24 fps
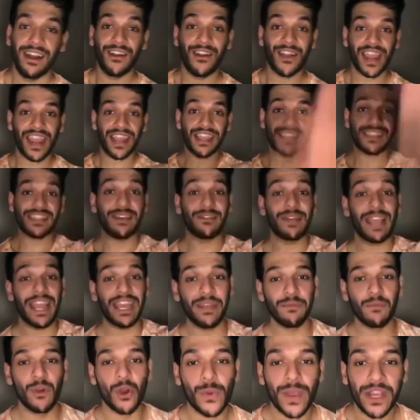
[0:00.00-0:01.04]
Okay, guys.
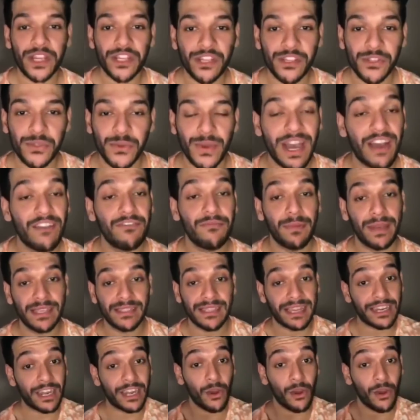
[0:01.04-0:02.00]
Any more questions you have, please?